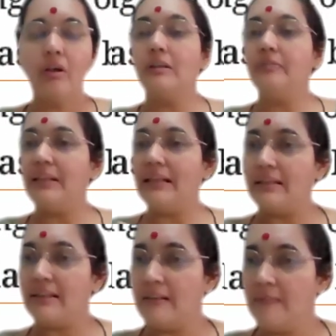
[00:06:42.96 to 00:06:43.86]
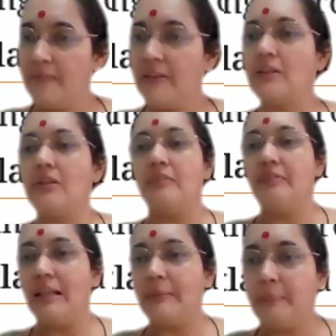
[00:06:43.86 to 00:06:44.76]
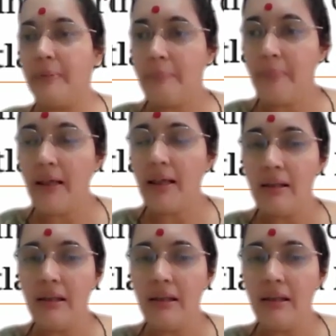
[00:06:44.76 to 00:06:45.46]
on a flat surface or a flat paper.